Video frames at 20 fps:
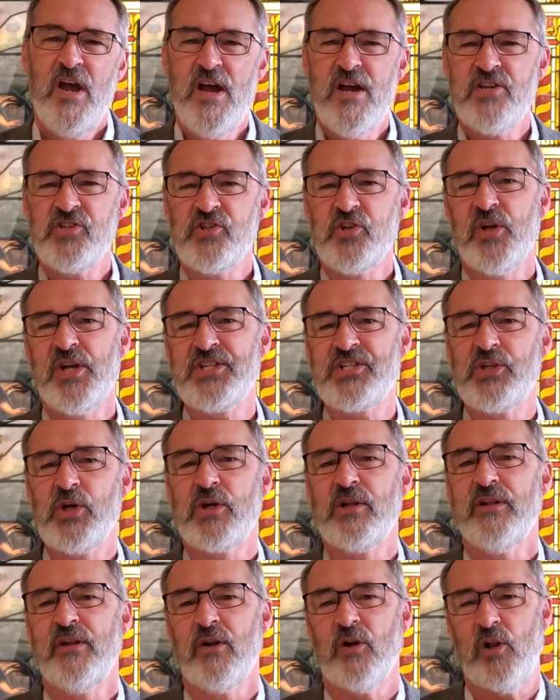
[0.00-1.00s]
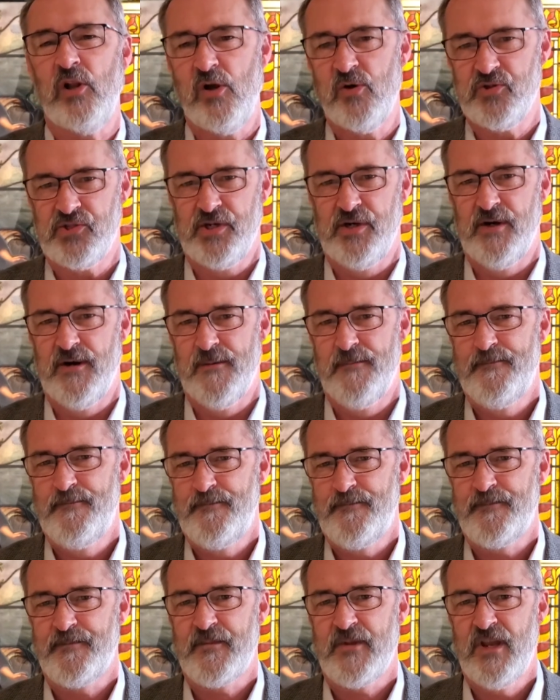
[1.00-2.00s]
So let's look a little closer.
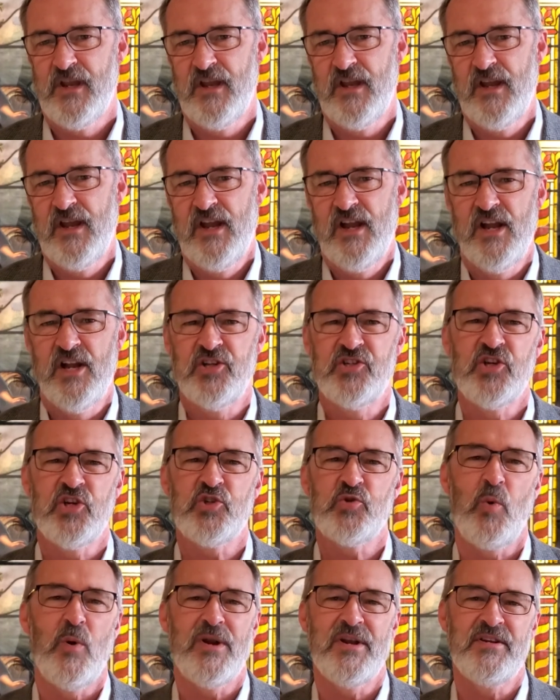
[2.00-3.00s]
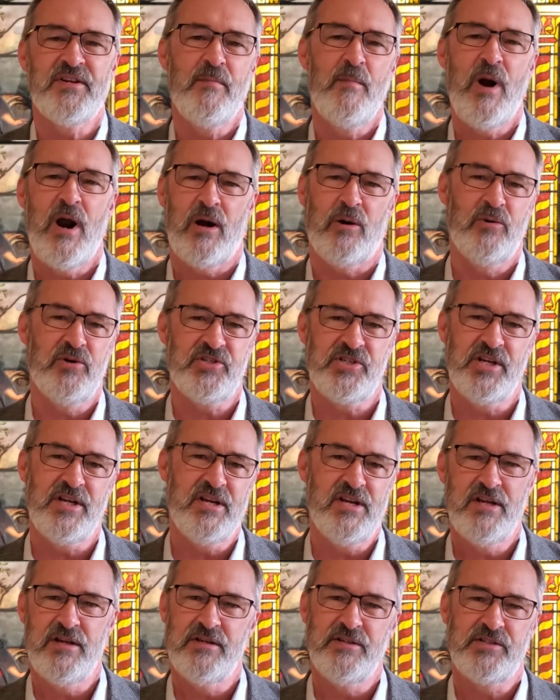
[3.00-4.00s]
It's just what a
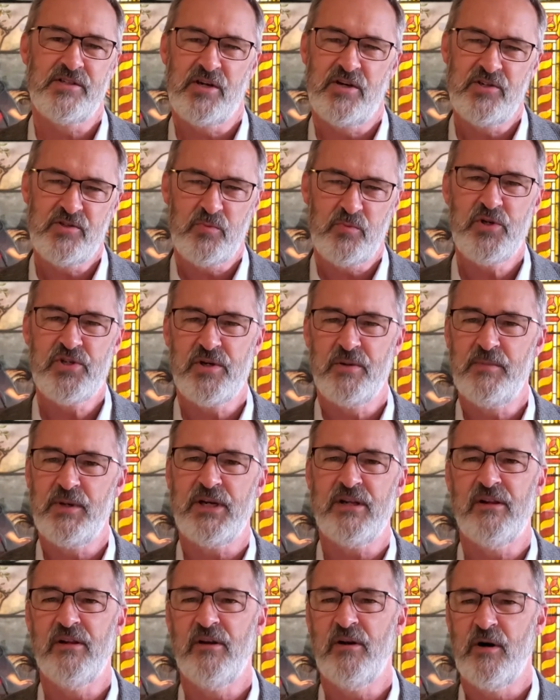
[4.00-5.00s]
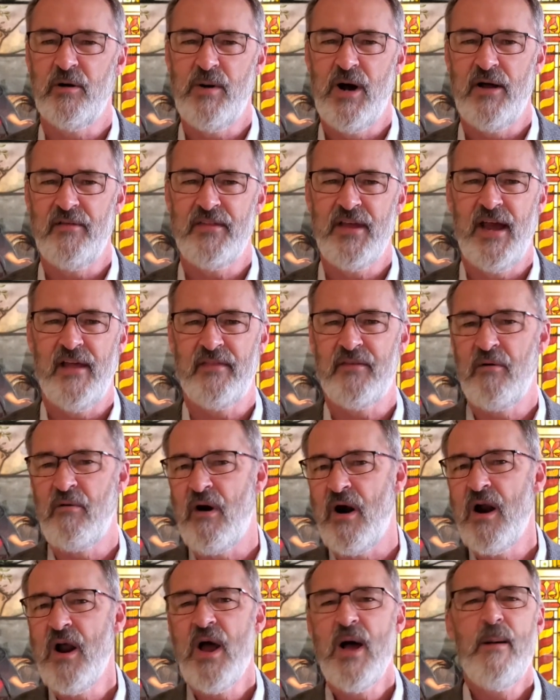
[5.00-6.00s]
democracy is, because we should be clear about that. There
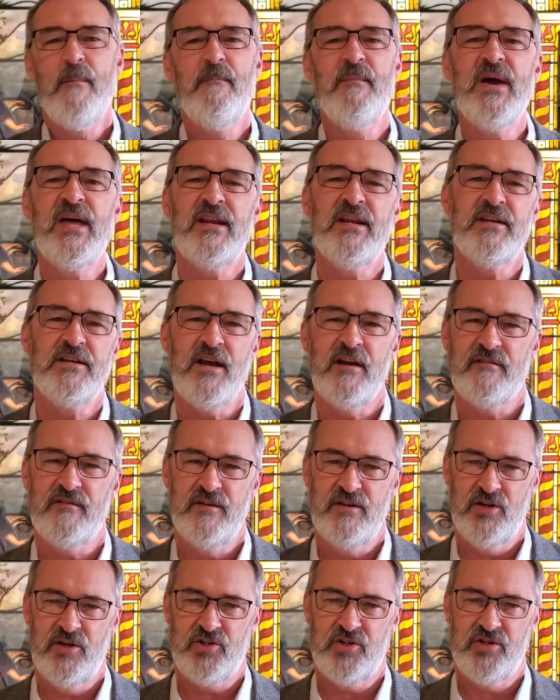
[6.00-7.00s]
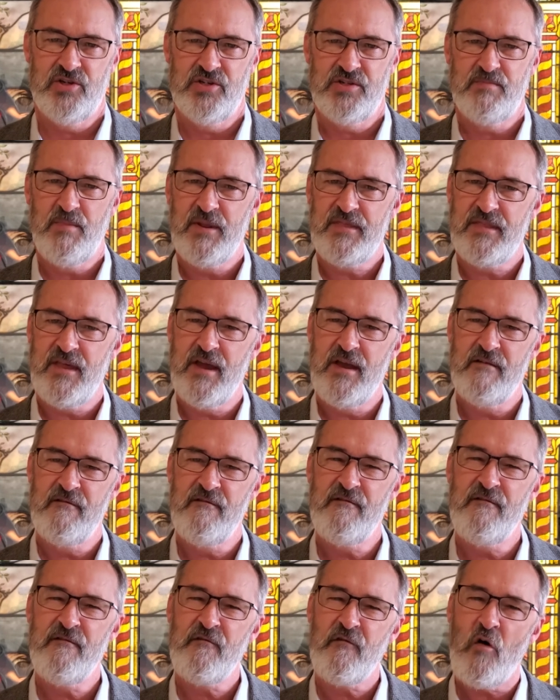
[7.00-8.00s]
are many definitions, but they
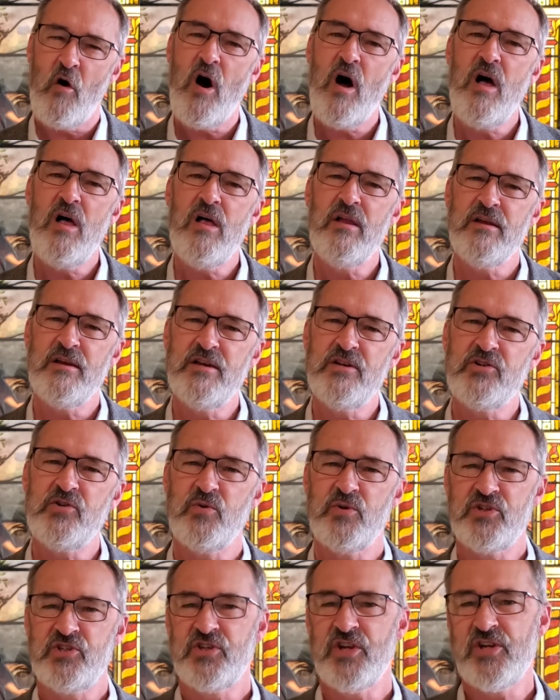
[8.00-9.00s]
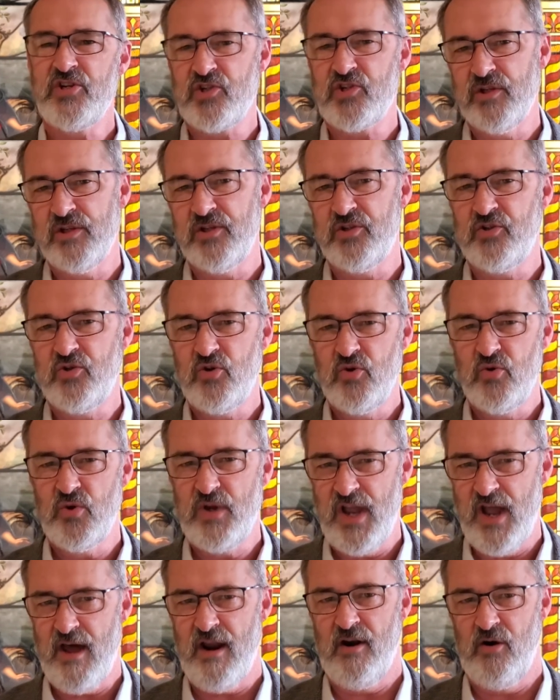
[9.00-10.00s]
fall into essentially two
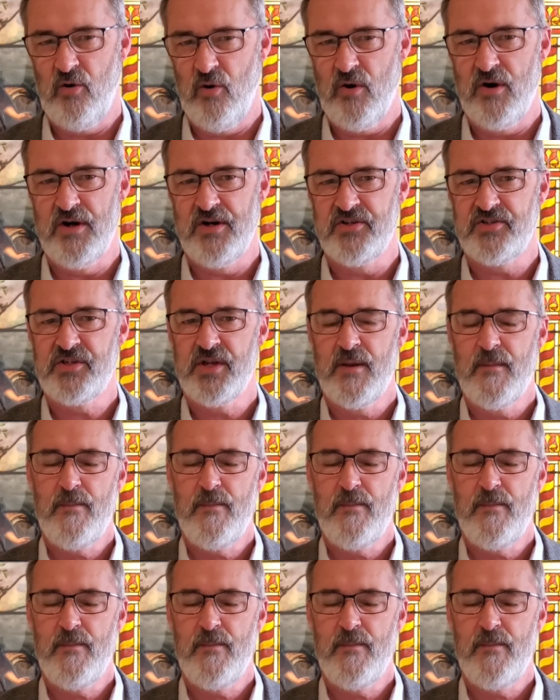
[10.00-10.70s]
categories.